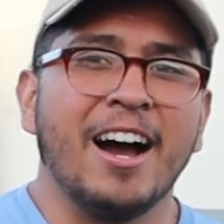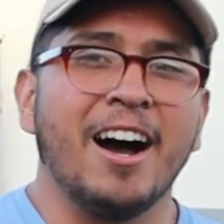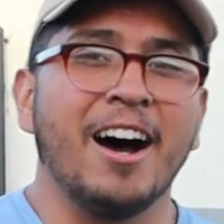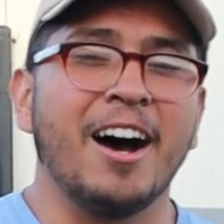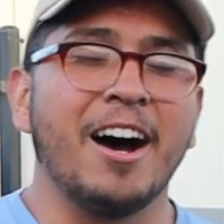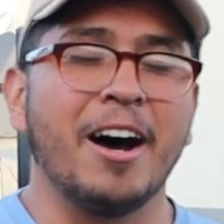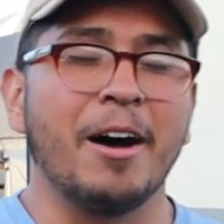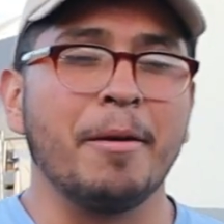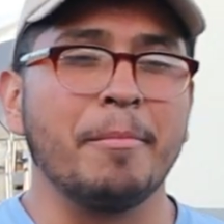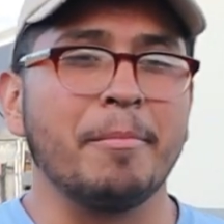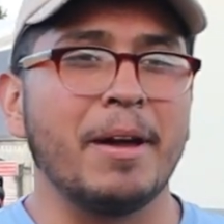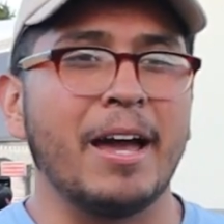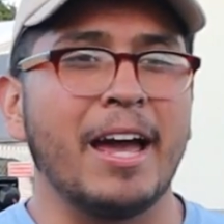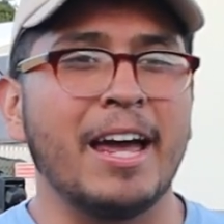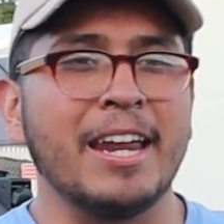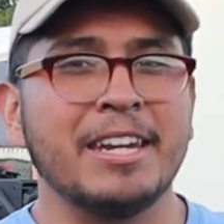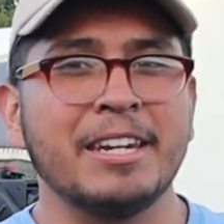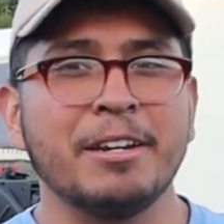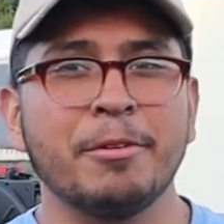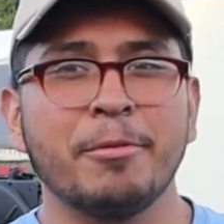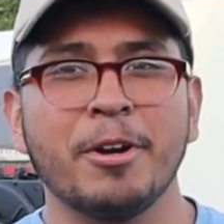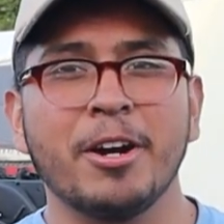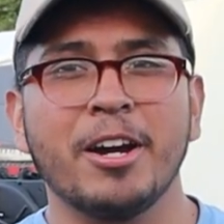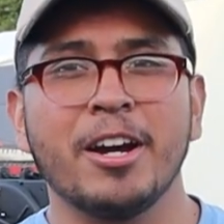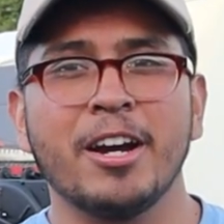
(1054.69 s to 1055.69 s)

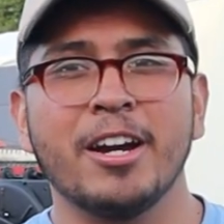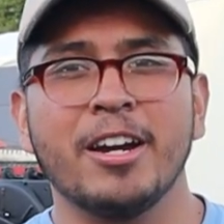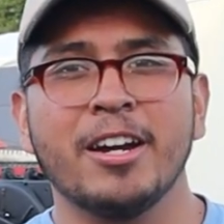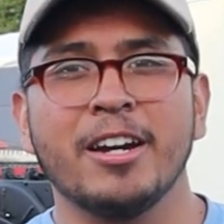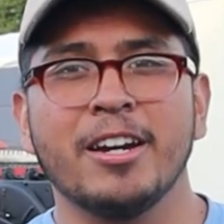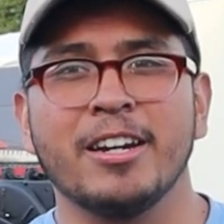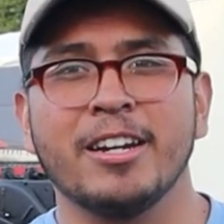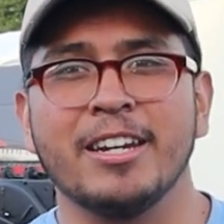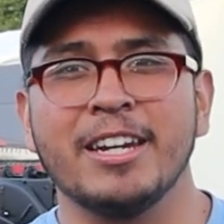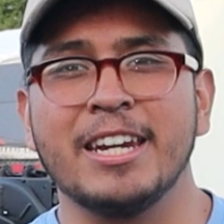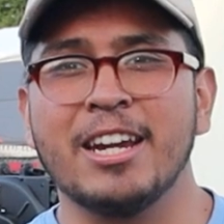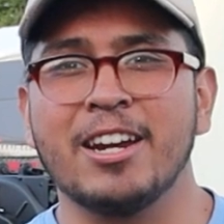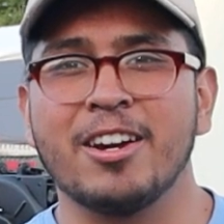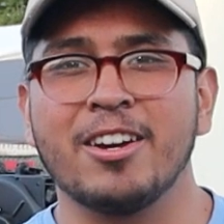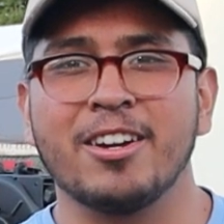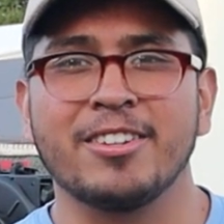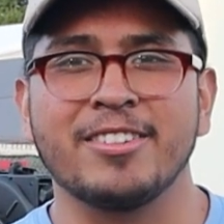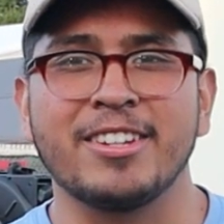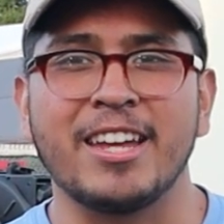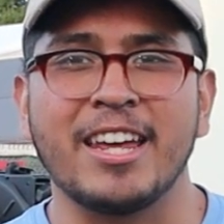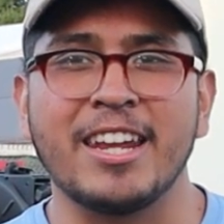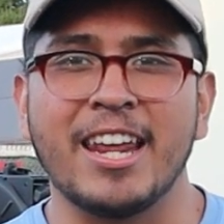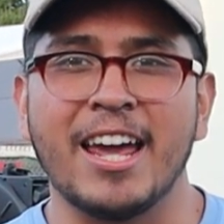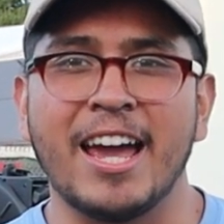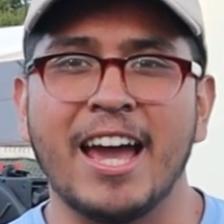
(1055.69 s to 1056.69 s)
Anywhere near
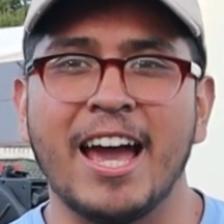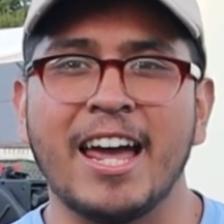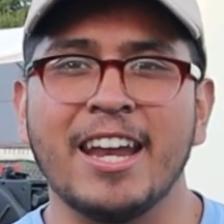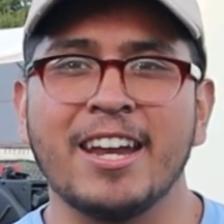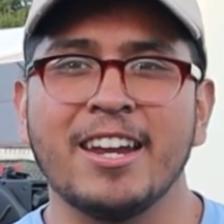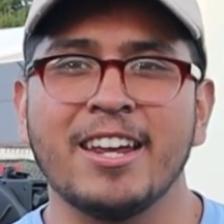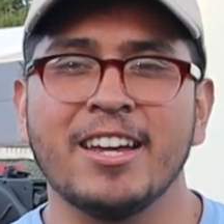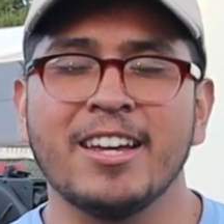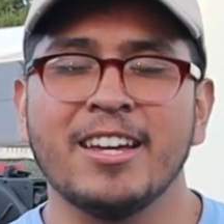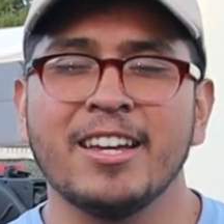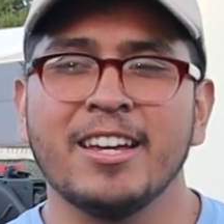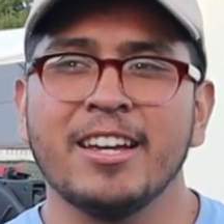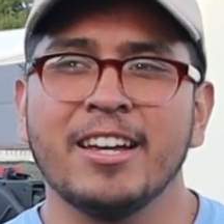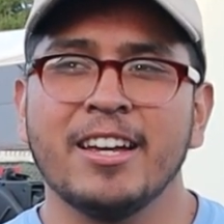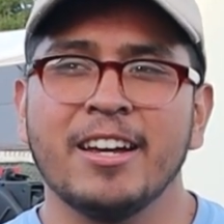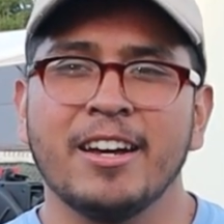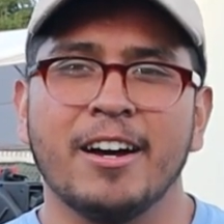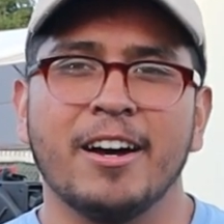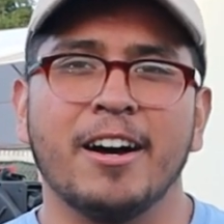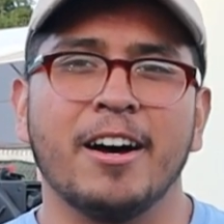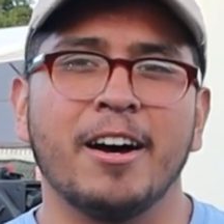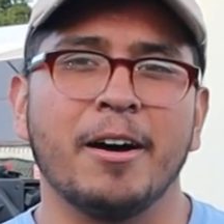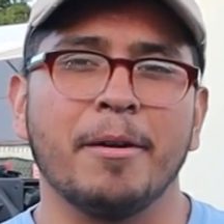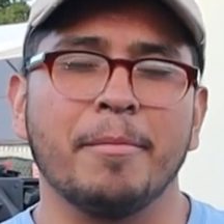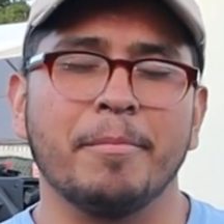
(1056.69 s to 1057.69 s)
Santa Ana,
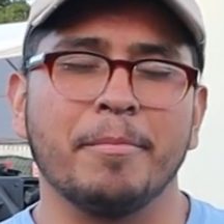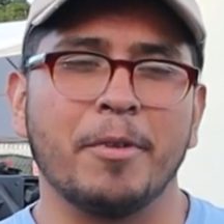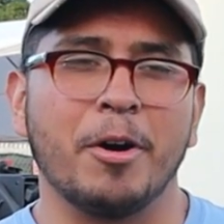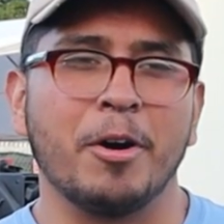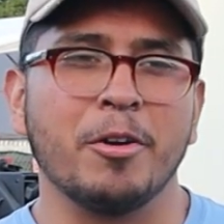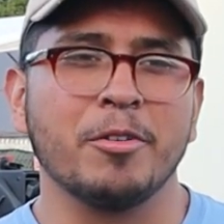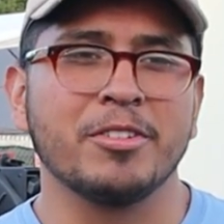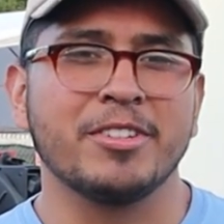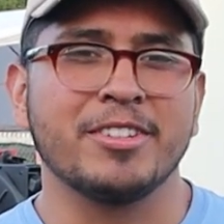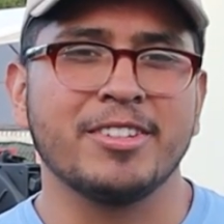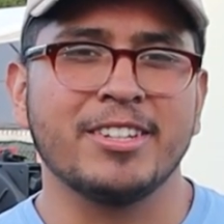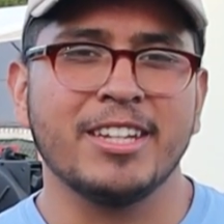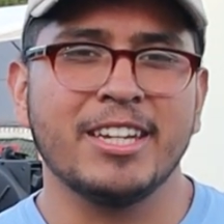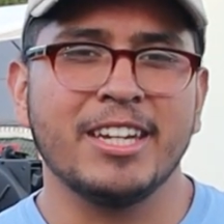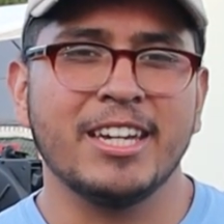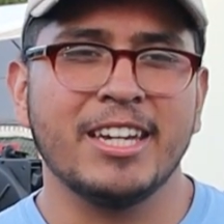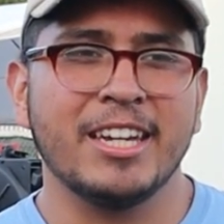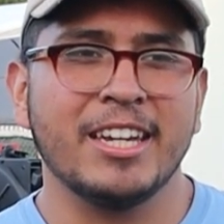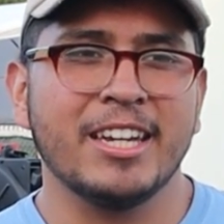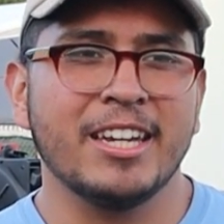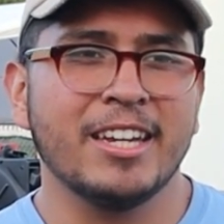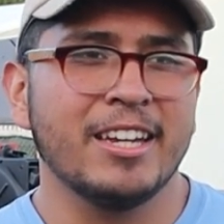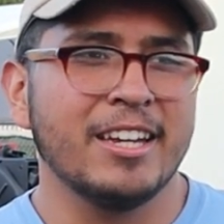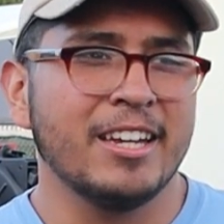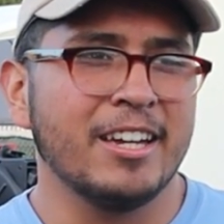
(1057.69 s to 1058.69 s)

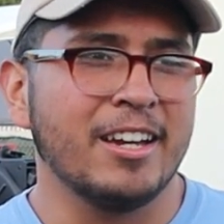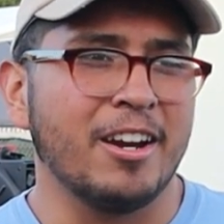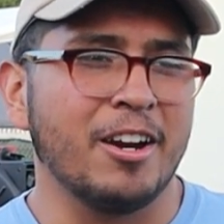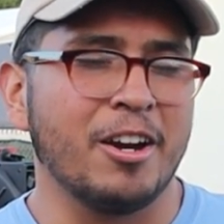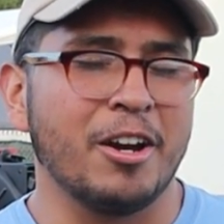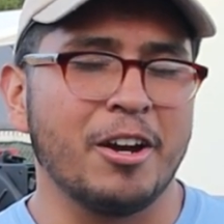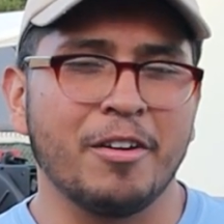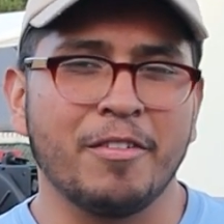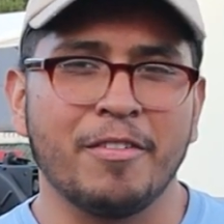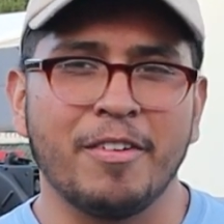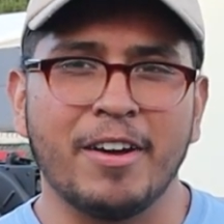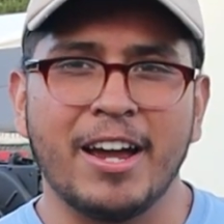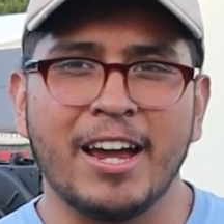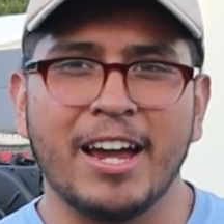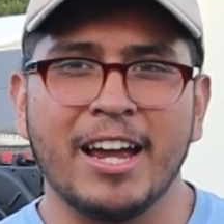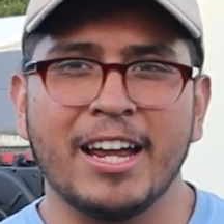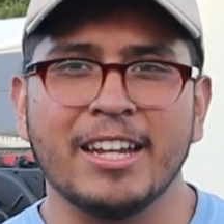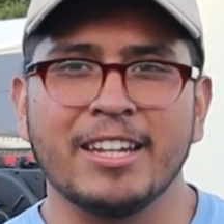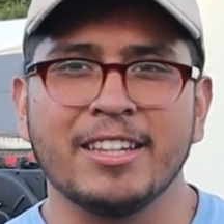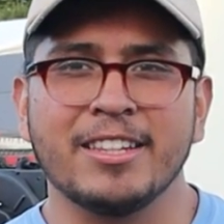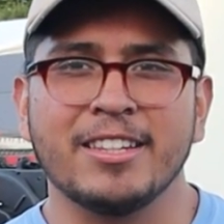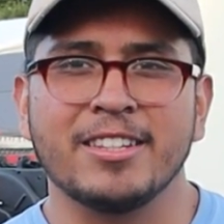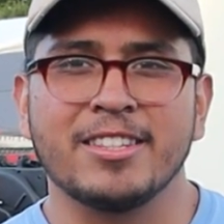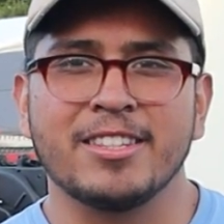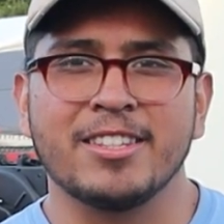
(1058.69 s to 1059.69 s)
OC,
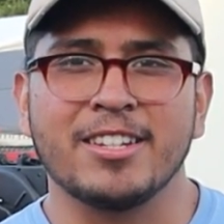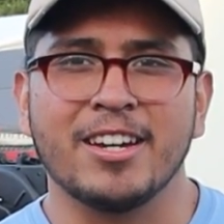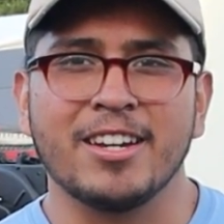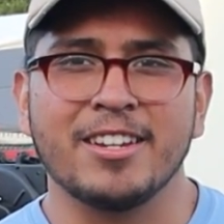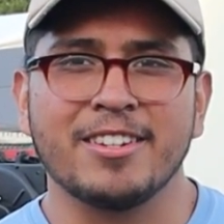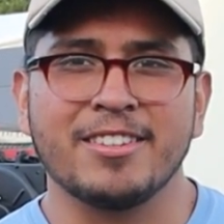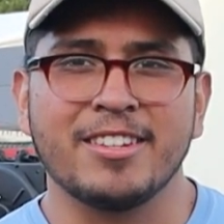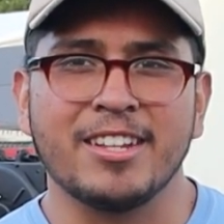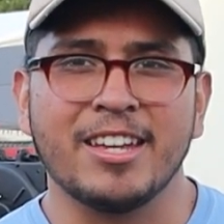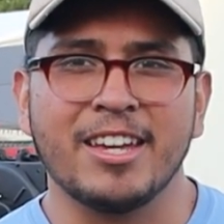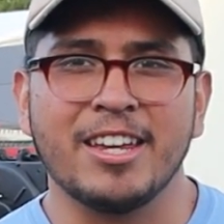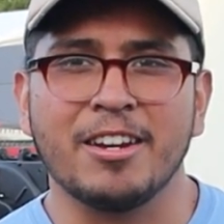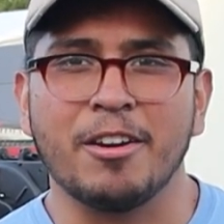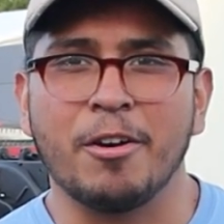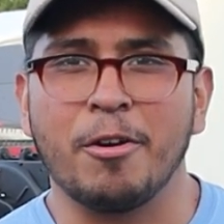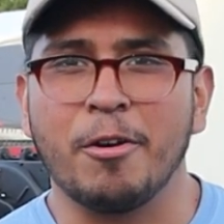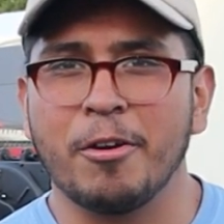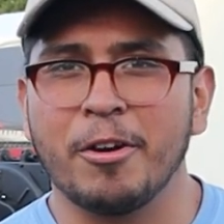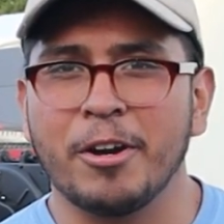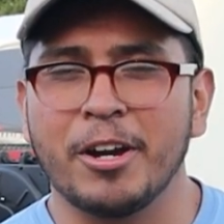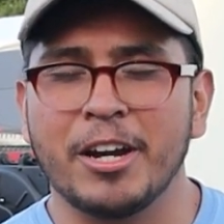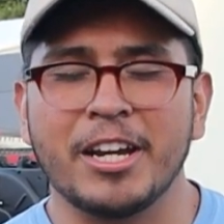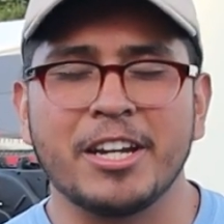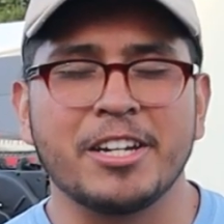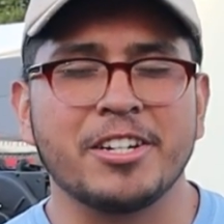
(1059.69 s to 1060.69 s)
Irvine, Tustin,
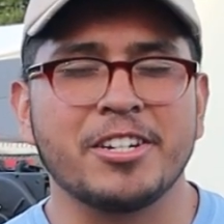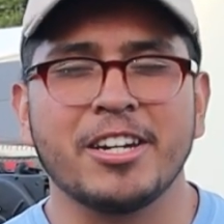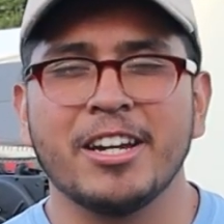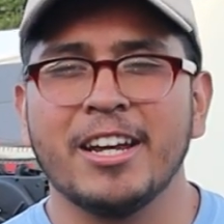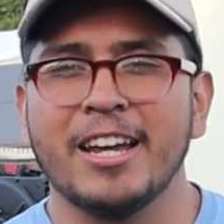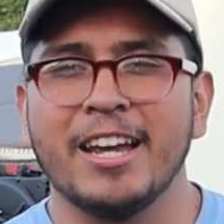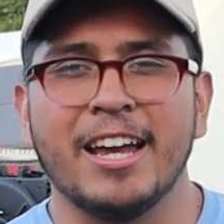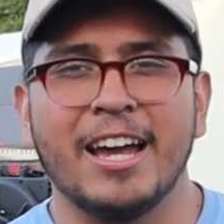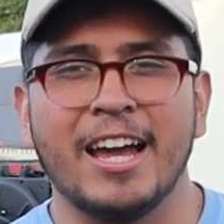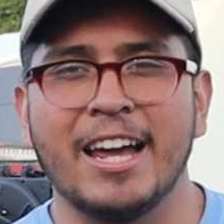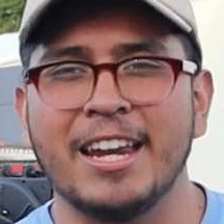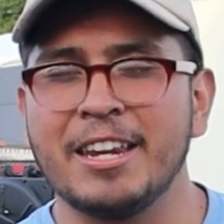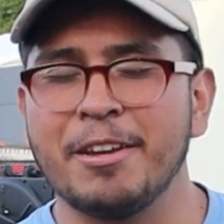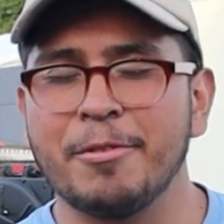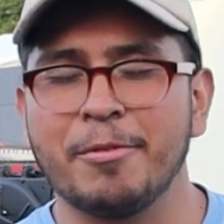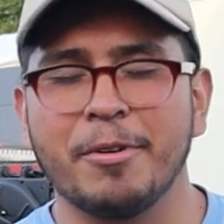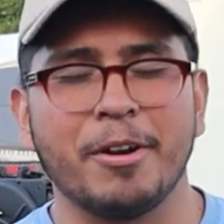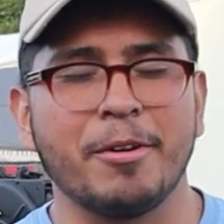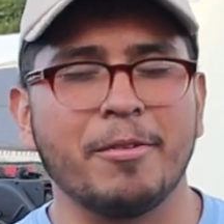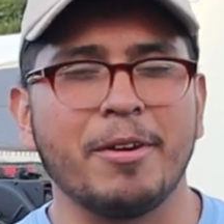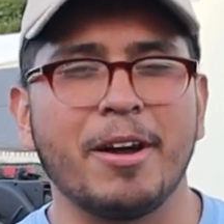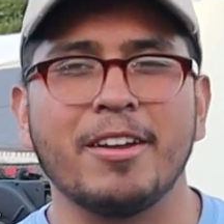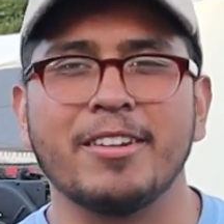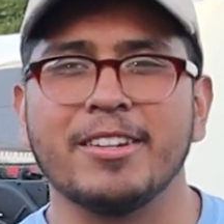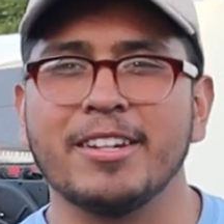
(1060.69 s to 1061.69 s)
Orange,
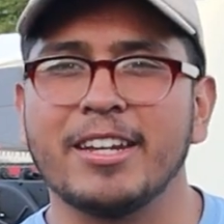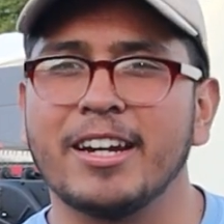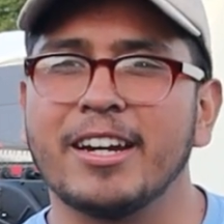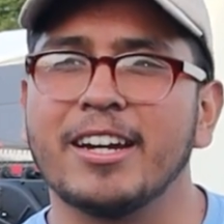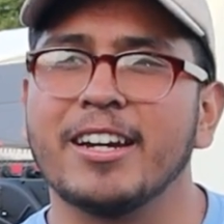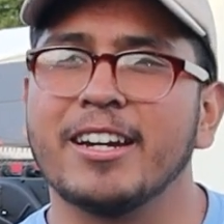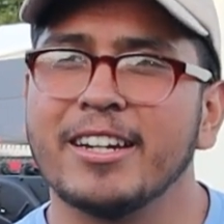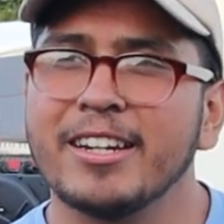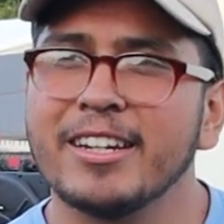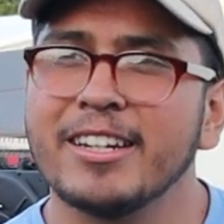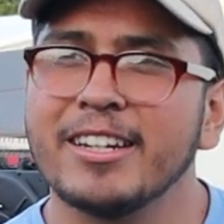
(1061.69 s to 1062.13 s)
anywhere around there.